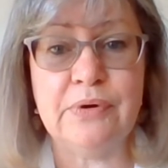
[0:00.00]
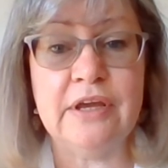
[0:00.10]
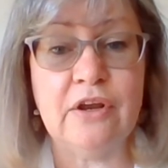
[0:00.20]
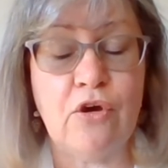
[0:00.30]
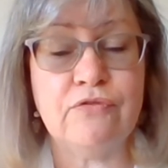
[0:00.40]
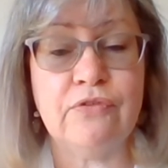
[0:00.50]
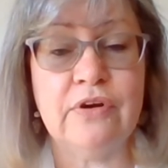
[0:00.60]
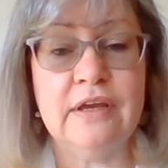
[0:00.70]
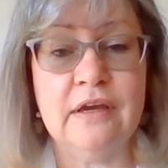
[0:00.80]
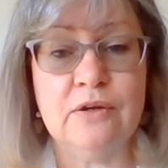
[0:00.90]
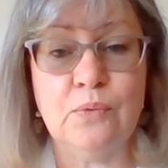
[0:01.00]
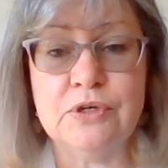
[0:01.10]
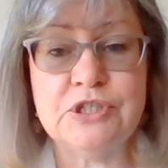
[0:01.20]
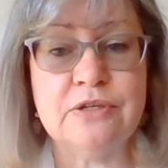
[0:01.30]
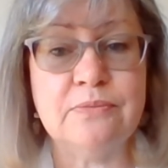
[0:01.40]
bring an offering and
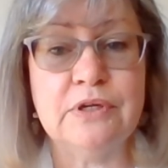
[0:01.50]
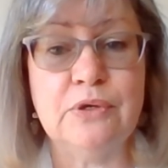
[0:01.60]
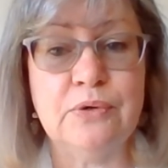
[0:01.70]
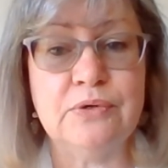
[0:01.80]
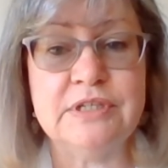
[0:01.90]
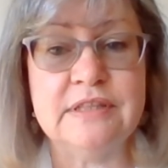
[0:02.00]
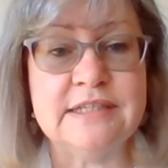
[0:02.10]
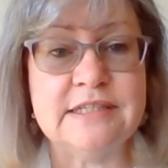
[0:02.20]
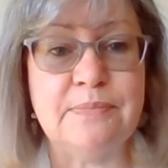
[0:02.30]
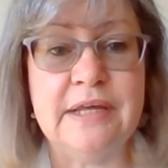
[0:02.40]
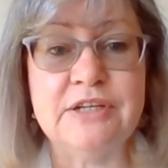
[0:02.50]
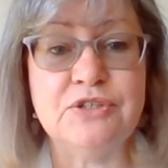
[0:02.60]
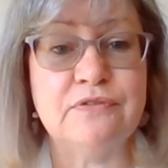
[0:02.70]
worship the Lord in the splendor